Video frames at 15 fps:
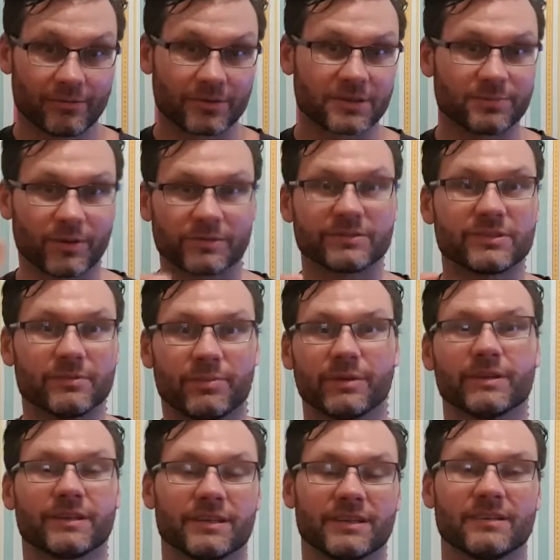
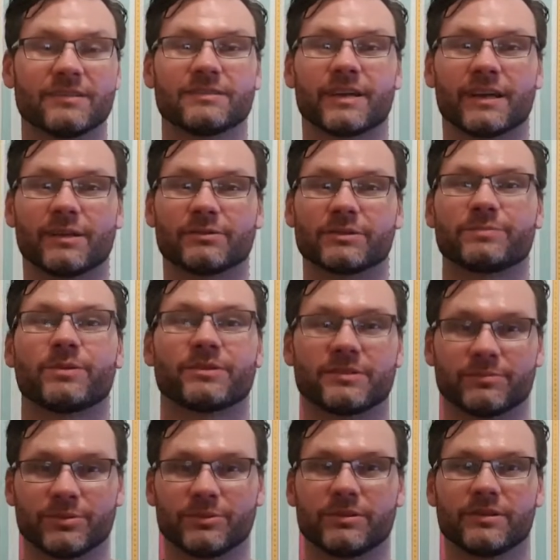responsibility
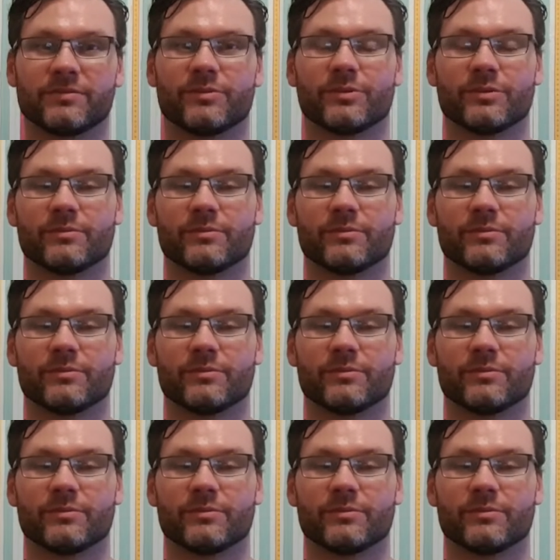for